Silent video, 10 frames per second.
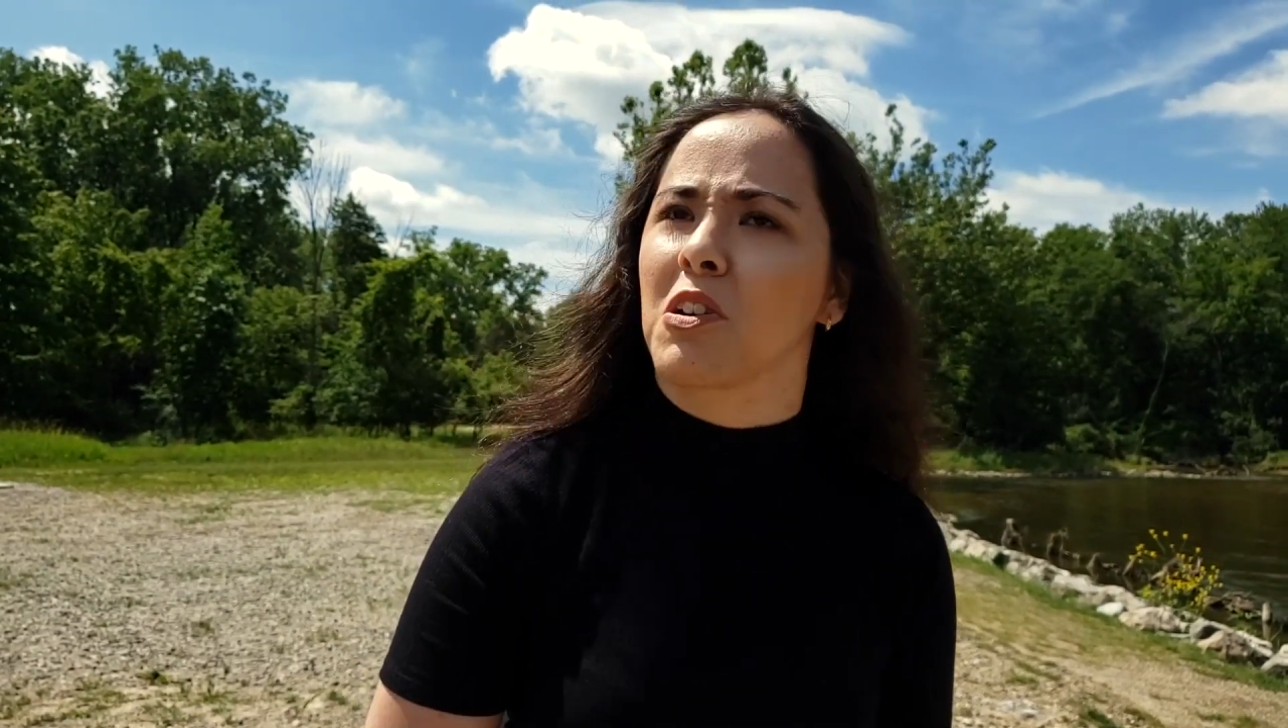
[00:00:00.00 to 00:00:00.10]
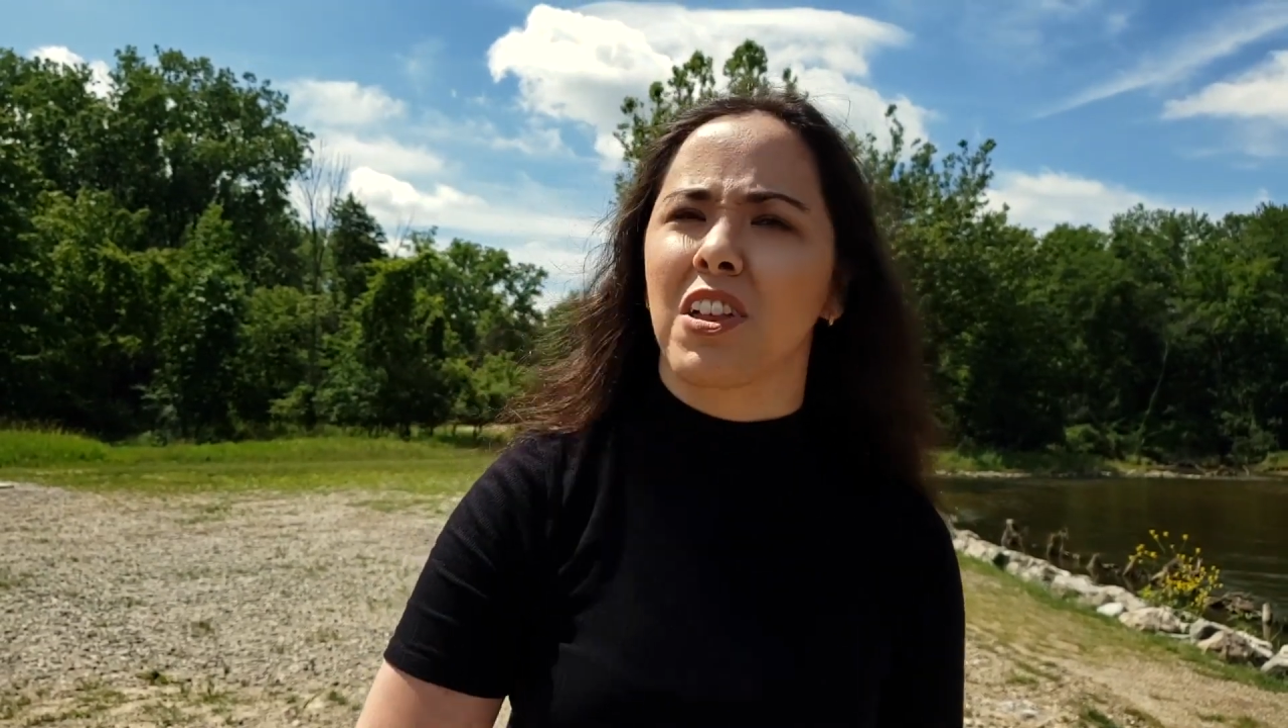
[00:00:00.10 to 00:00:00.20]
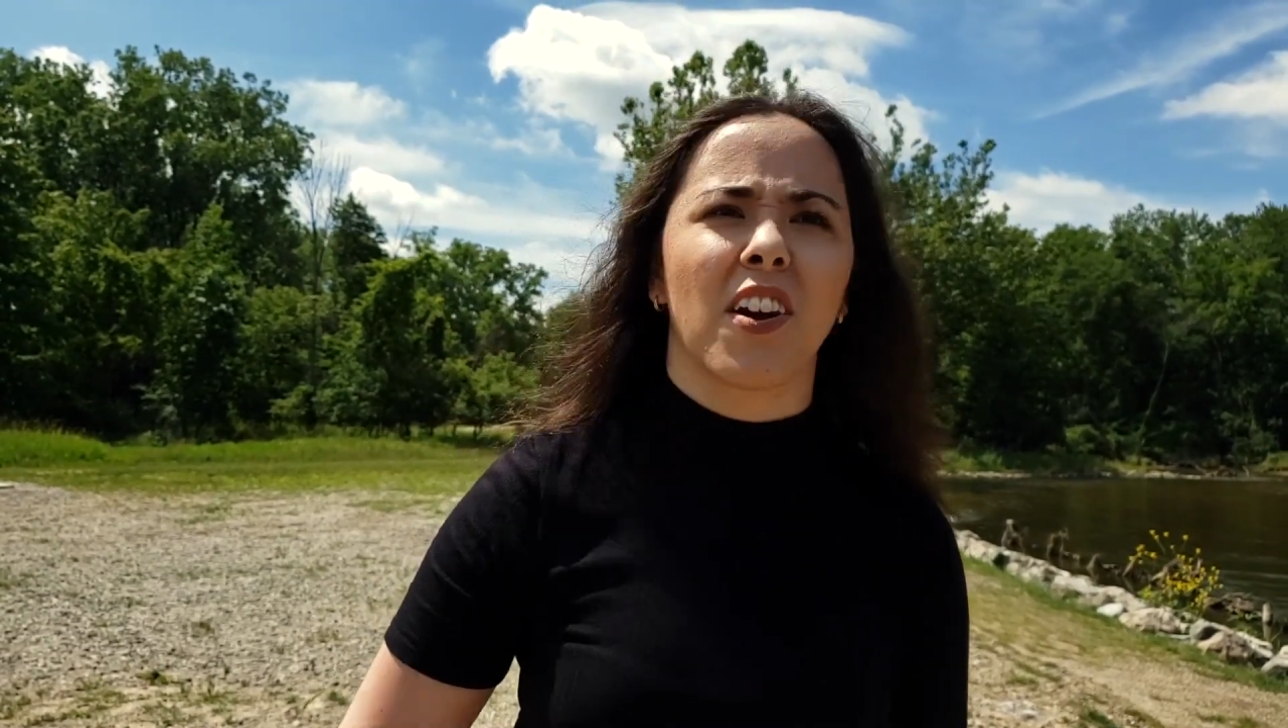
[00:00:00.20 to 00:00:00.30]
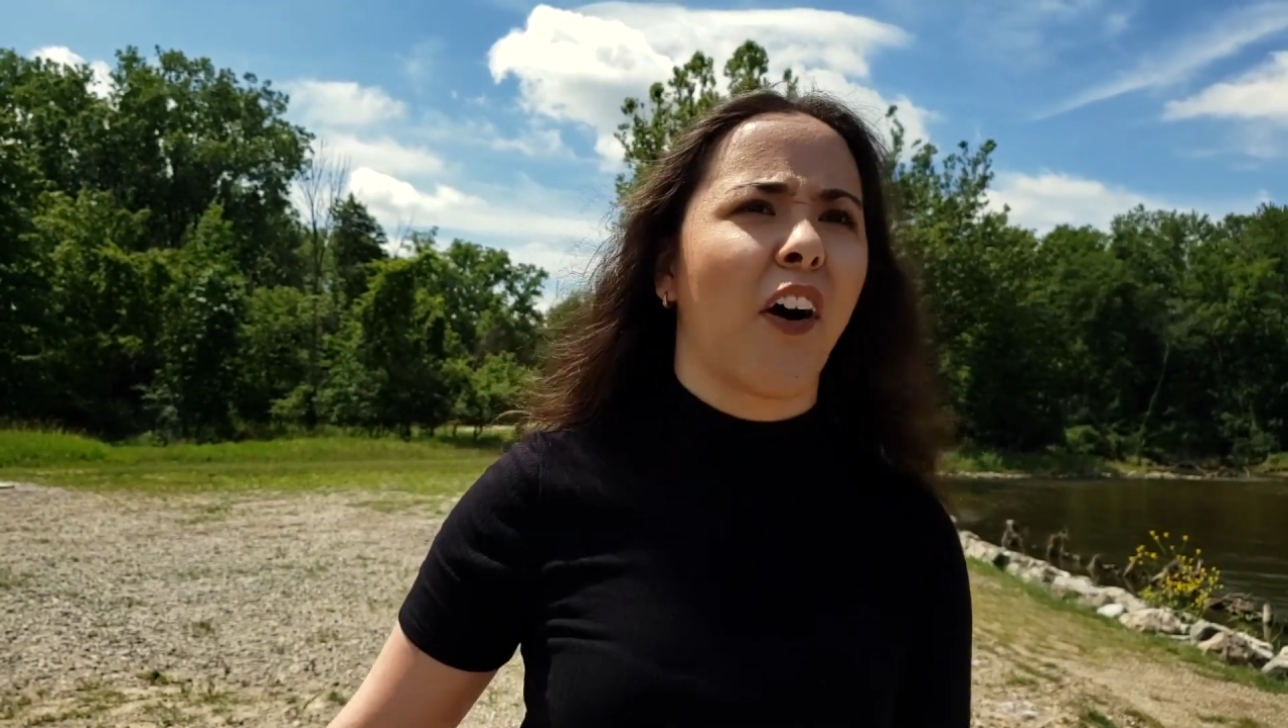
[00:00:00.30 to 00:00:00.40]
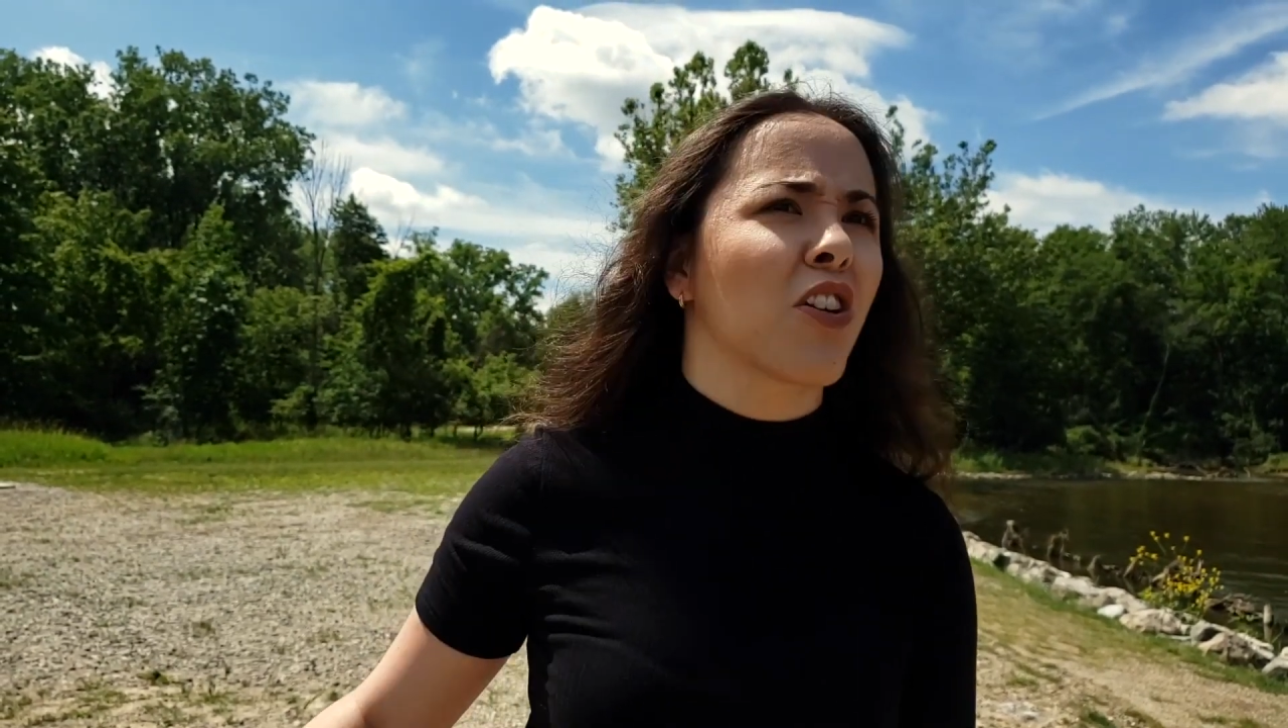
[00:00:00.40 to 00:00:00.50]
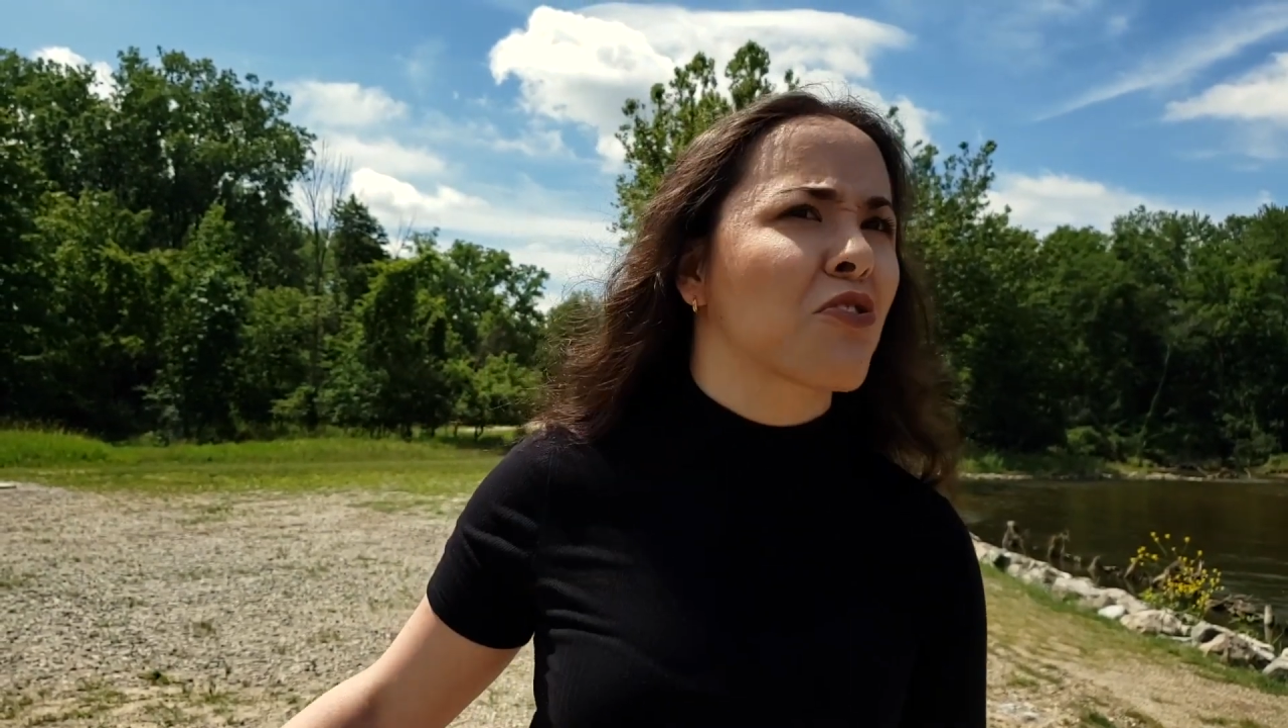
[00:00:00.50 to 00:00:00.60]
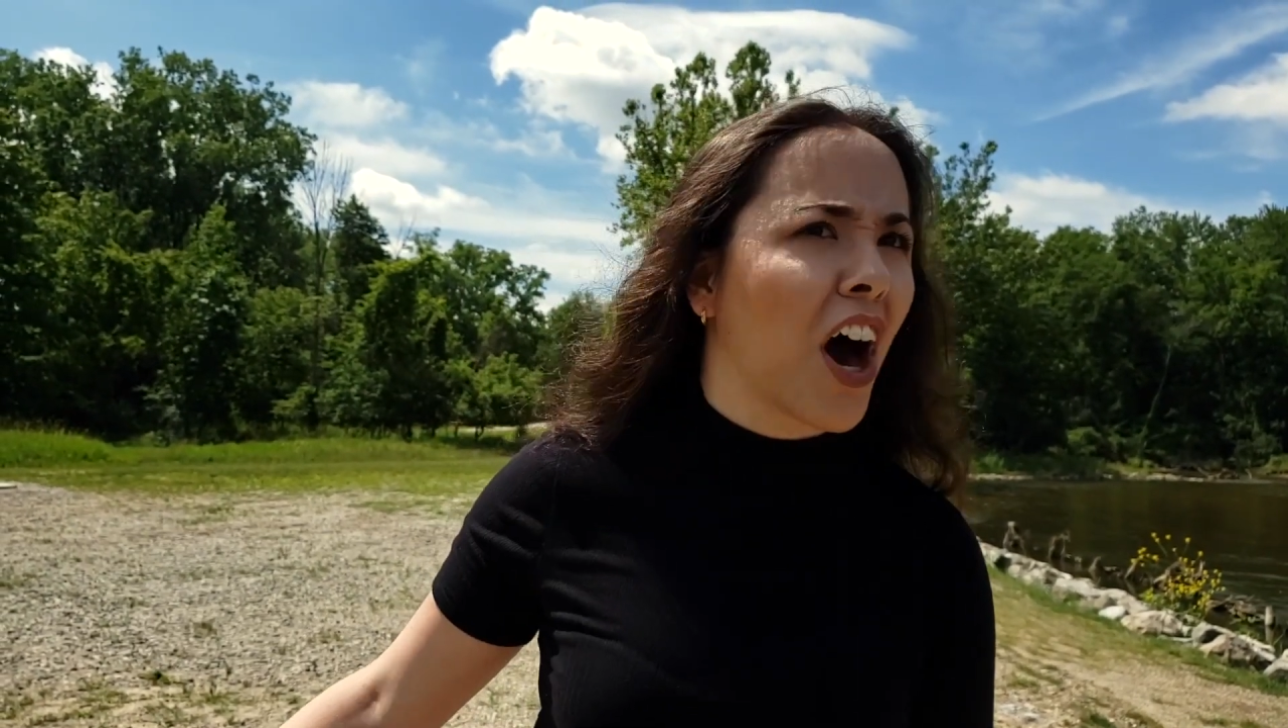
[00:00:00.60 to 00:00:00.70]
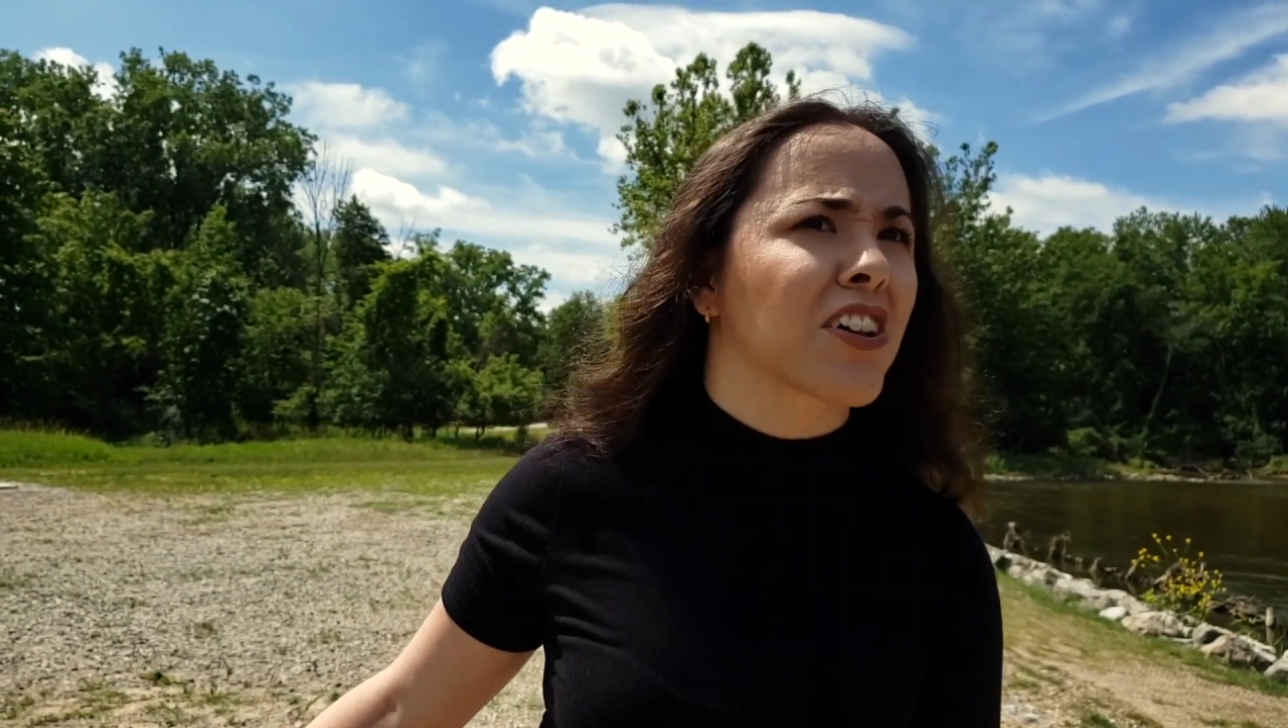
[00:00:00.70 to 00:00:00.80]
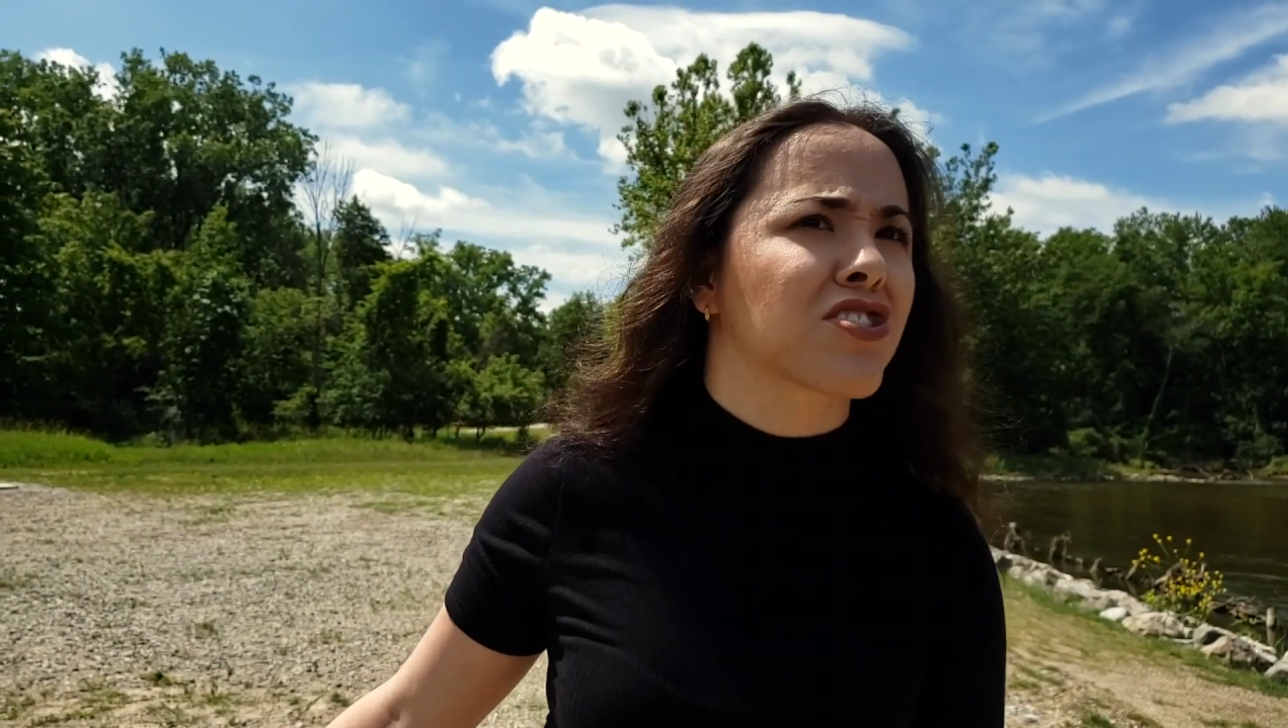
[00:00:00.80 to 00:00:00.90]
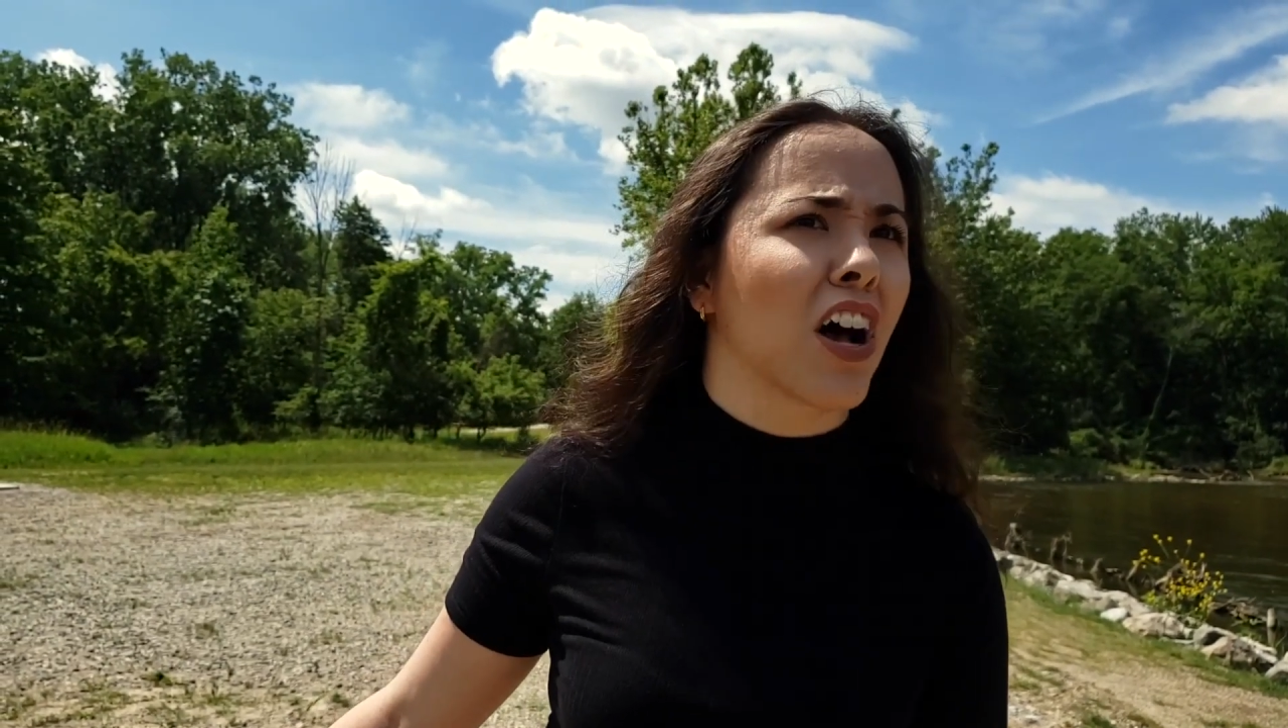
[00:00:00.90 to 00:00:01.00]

that I follow thus